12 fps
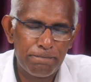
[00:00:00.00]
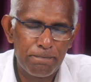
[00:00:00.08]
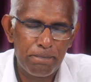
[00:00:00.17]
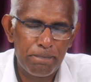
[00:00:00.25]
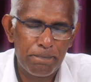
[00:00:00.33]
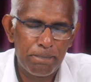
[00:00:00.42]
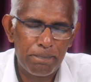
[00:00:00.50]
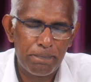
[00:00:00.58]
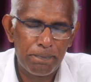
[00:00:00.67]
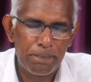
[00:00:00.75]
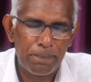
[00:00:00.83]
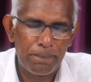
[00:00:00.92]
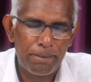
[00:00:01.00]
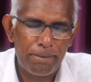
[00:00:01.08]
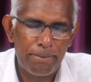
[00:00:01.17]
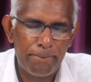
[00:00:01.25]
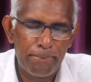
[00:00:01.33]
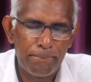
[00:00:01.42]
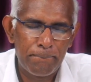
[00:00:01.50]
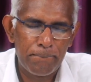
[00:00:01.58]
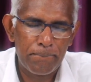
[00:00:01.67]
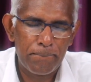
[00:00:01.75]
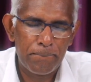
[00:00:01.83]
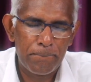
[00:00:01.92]

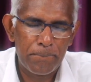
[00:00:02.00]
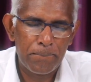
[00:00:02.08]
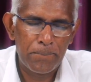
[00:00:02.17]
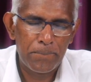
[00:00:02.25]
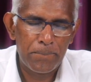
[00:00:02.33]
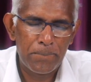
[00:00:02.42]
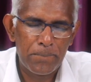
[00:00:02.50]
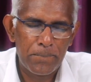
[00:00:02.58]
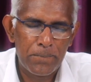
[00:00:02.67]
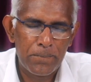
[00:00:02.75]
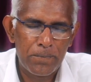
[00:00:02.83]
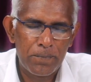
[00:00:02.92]
(no one is talking)